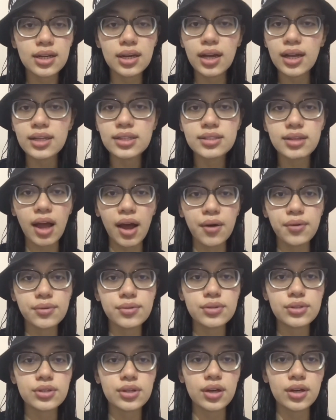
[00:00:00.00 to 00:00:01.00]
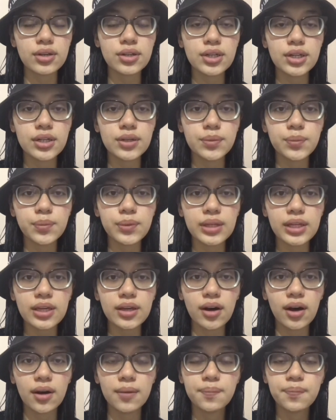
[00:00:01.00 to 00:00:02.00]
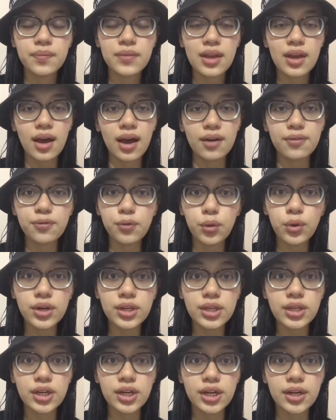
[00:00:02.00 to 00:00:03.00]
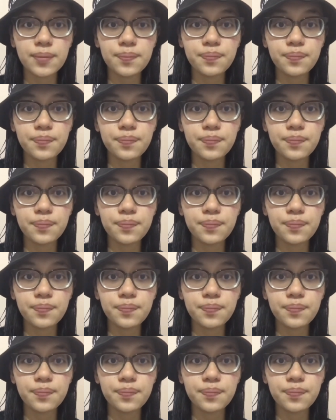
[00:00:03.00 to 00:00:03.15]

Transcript: as I was currently a fourth year